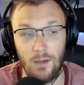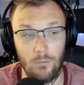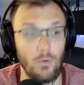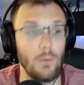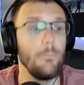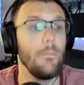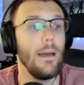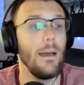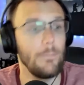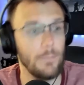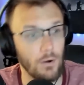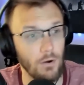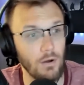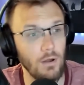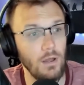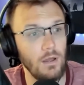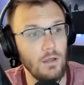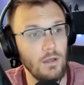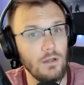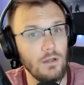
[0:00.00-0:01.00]
And remember,
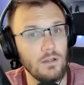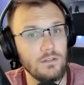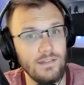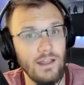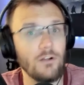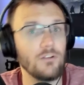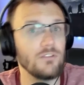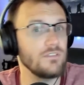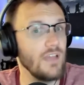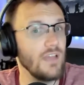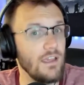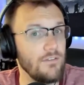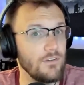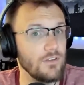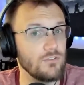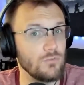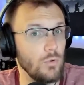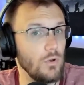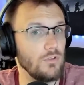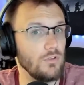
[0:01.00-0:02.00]
Terence
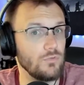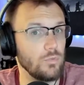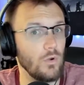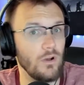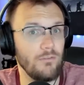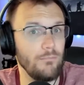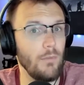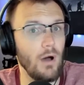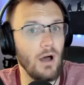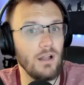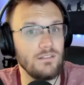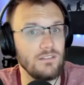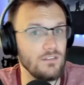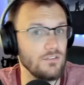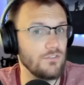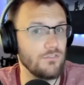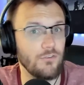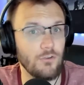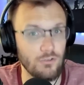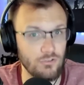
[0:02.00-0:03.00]
Davis was one of
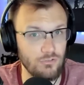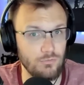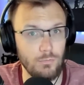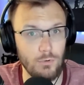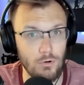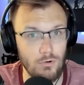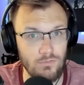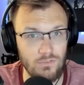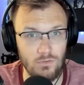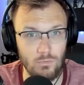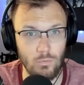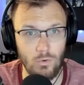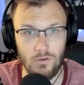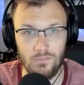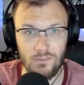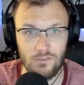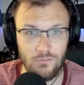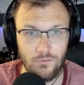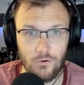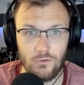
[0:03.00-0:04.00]
Monte's first moves in one
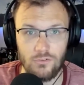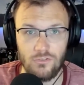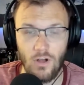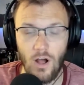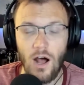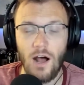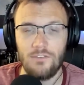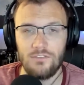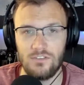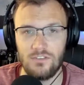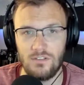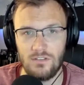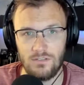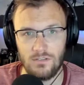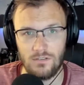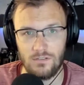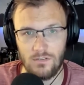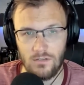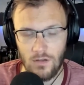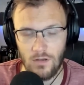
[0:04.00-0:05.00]
of his first off
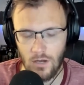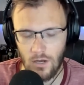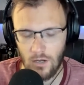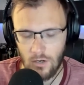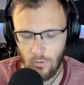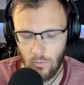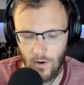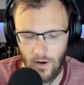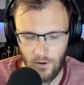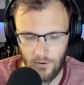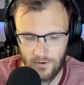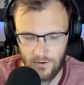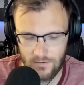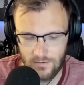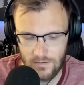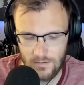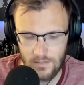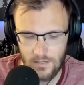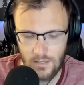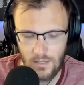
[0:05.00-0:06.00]
seasons uh, acquiring
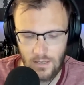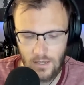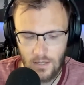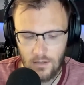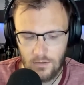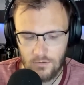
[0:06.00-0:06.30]
TD.